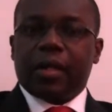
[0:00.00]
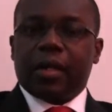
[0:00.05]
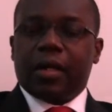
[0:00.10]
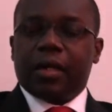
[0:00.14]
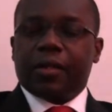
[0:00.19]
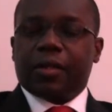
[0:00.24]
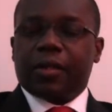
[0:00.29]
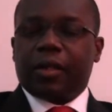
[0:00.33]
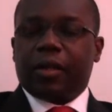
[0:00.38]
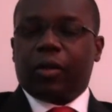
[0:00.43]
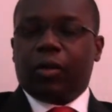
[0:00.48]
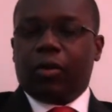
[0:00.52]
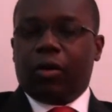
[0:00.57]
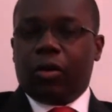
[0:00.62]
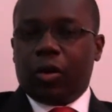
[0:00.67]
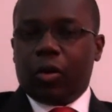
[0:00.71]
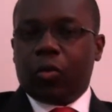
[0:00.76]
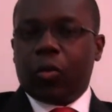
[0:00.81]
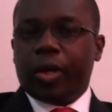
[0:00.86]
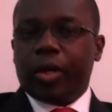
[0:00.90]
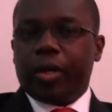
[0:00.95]
it's still a
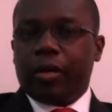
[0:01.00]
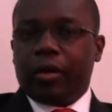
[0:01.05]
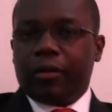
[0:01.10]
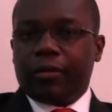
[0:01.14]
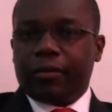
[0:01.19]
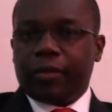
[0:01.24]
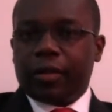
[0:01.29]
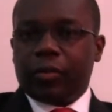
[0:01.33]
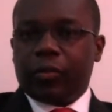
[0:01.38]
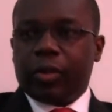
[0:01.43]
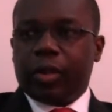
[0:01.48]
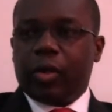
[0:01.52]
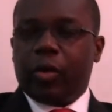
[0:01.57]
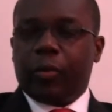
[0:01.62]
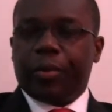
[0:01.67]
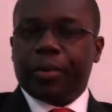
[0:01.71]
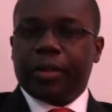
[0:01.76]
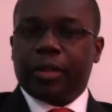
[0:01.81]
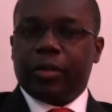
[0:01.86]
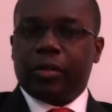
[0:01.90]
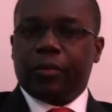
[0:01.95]
long way off, and we're
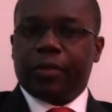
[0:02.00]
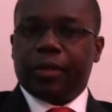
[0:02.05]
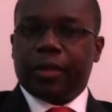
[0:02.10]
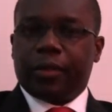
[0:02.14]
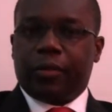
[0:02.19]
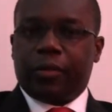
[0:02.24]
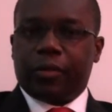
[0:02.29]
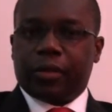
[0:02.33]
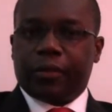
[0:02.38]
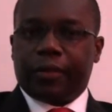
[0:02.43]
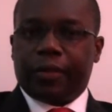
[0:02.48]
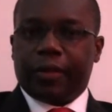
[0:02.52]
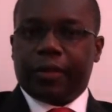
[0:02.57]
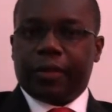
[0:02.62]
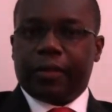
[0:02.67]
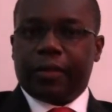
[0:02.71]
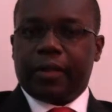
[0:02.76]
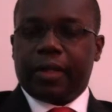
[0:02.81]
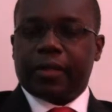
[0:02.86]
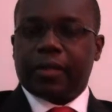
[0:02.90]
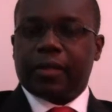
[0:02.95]
hoping that over the course of the
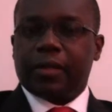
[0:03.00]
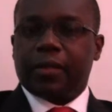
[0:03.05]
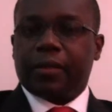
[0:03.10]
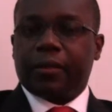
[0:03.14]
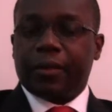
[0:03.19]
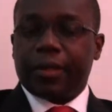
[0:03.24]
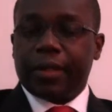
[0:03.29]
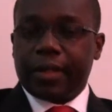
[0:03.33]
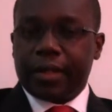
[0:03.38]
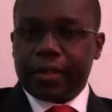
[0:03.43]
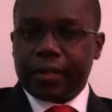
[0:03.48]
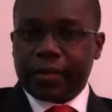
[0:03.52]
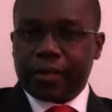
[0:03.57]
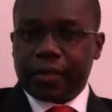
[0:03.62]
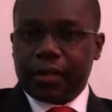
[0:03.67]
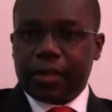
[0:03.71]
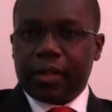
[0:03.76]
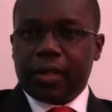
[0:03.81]
next three years,